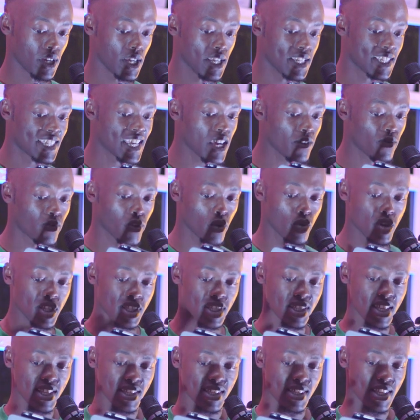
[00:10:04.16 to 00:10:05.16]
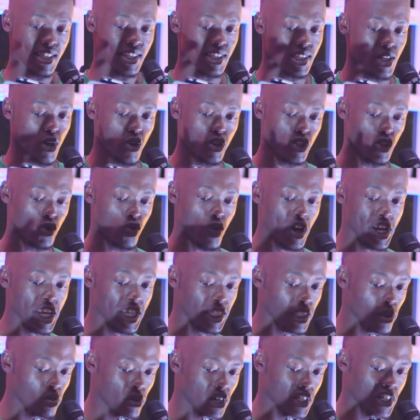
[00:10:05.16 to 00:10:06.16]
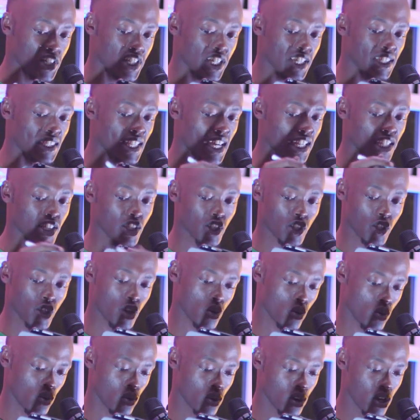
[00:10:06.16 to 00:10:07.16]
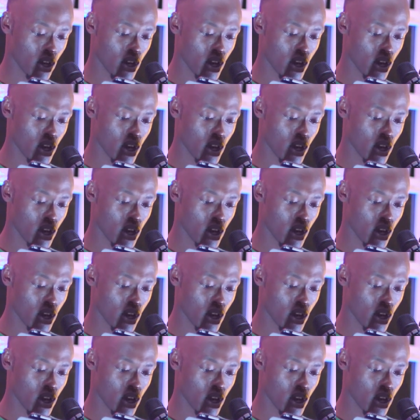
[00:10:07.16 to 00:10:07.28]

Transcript: Take, for instance, the cells running the machine that is you.